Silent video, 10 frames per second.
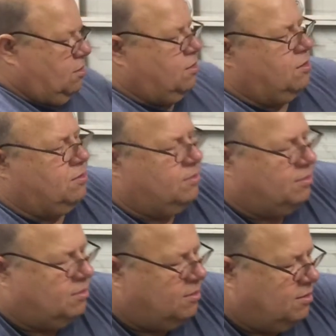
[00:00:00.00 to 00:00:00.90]
Oh,
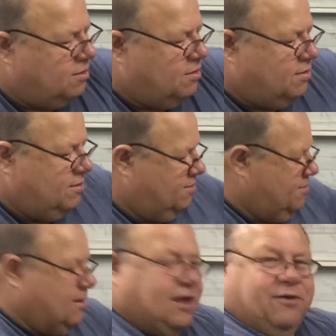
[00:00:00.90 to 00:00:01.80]

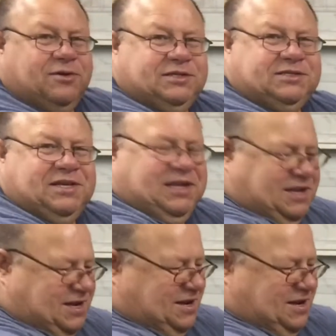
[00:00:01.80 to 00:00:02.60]
had a receipt in